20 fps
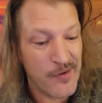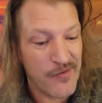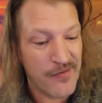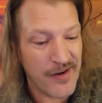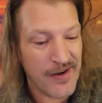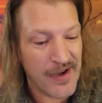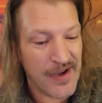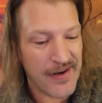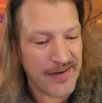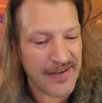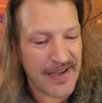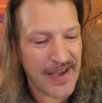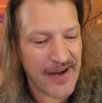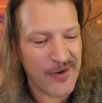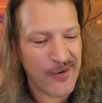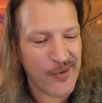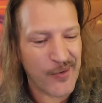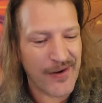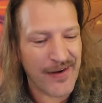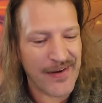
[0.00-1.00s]
Moving on,
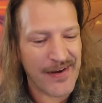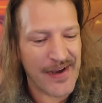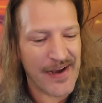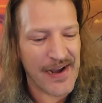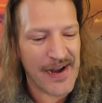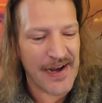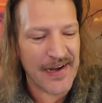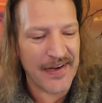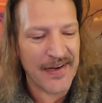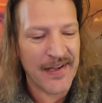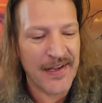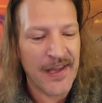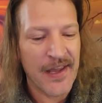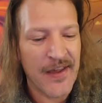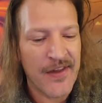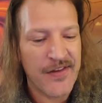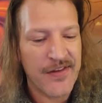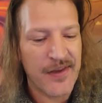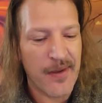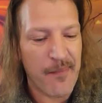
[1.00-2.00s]
category nine,
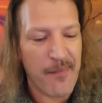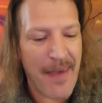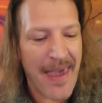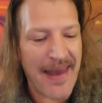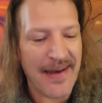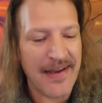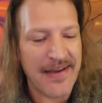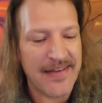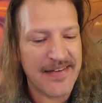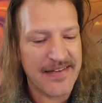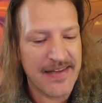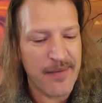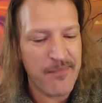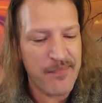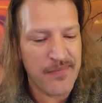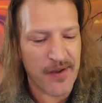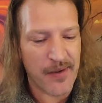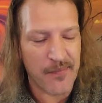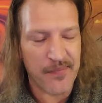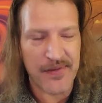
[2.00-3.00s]
somatic
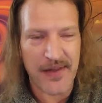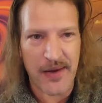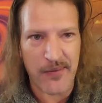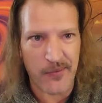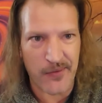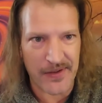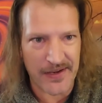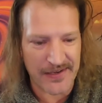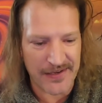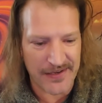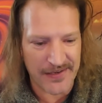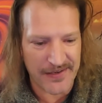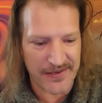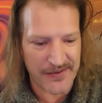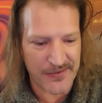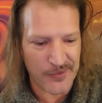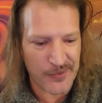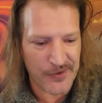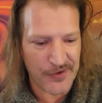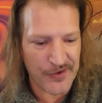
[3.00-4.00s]
symptoms and related
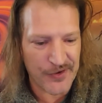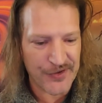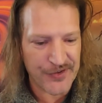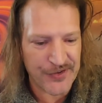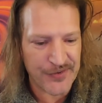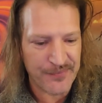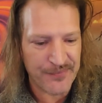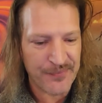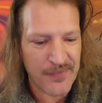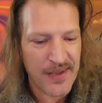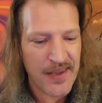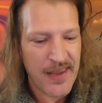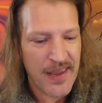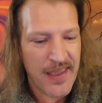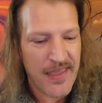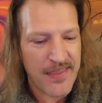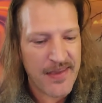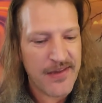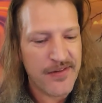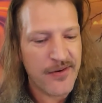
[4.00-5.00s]
disorders.
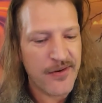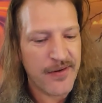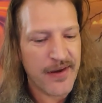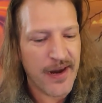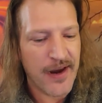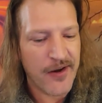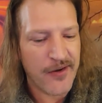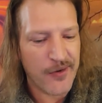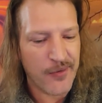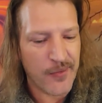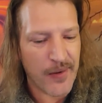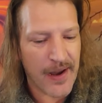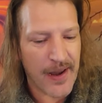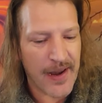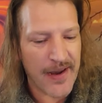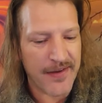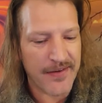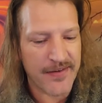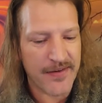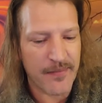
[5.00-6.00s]
These are
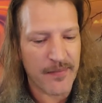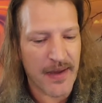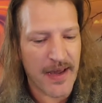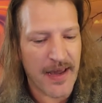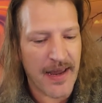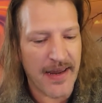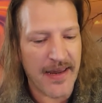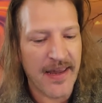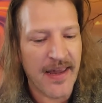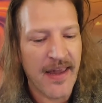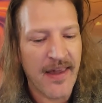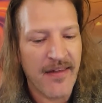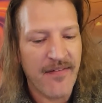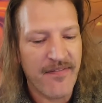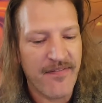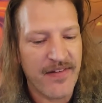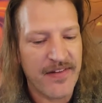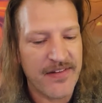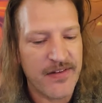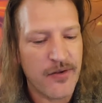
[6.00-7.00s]
characterized by
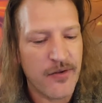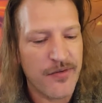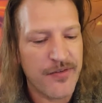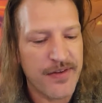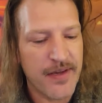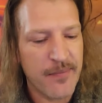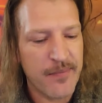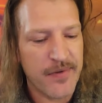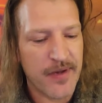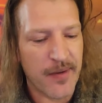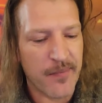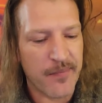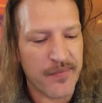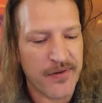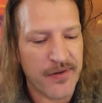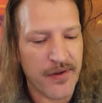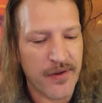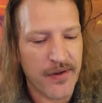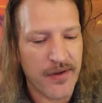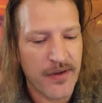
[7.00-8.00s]
physical
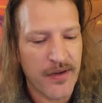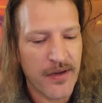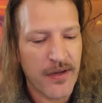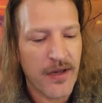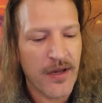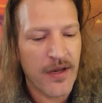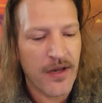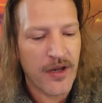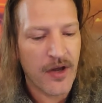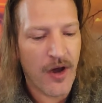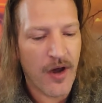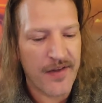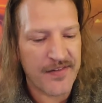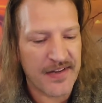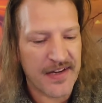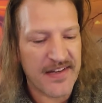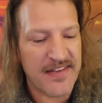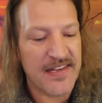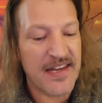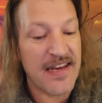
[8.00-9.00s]
symptoms
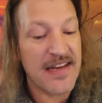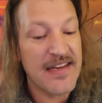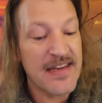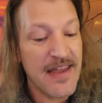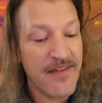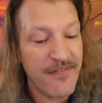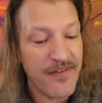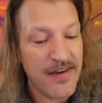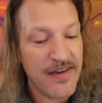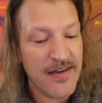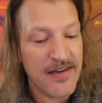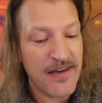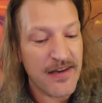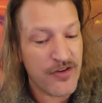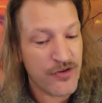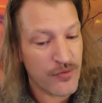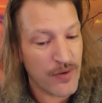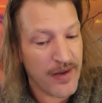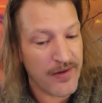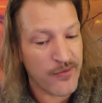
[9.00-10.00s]
causing significant
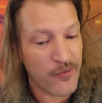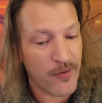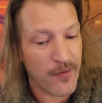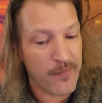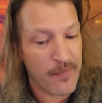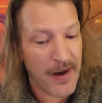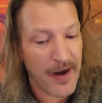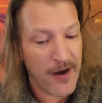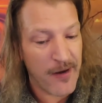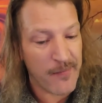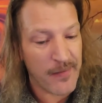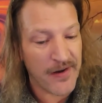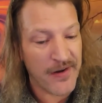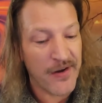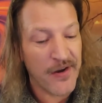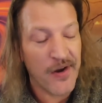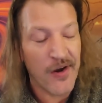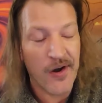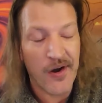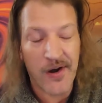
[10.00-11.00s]
distress or
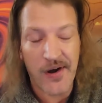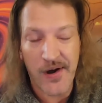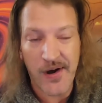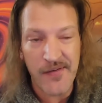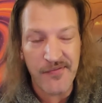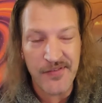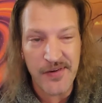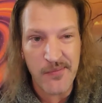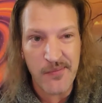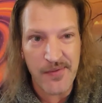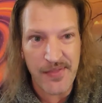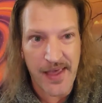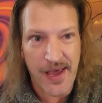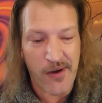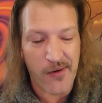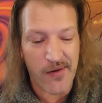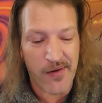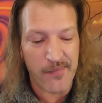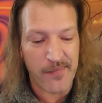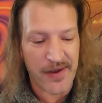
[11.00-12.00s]
impairment, often
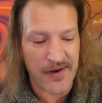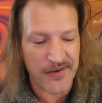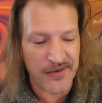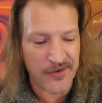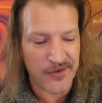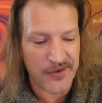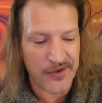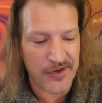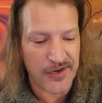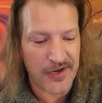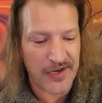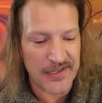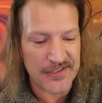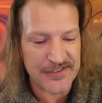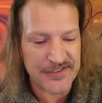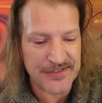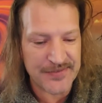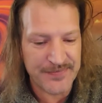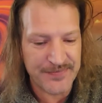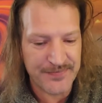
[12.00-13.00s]
without a medical
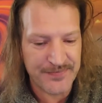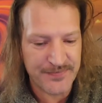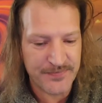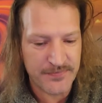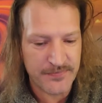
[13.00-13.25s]
cause.